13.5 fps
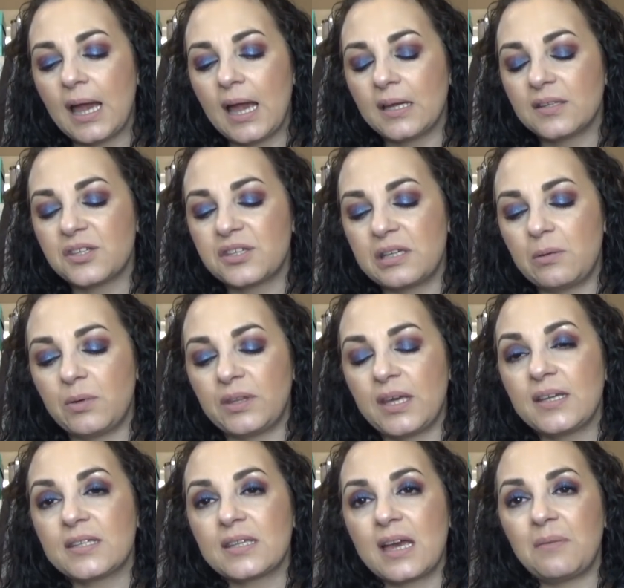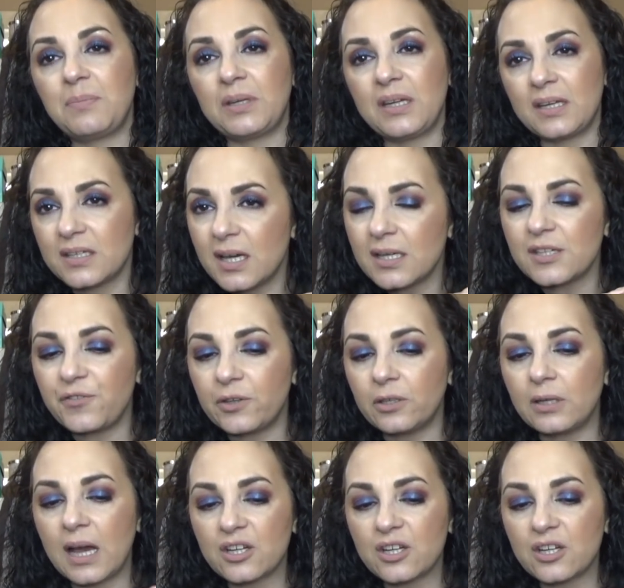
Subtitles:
and see what they say, but it does feel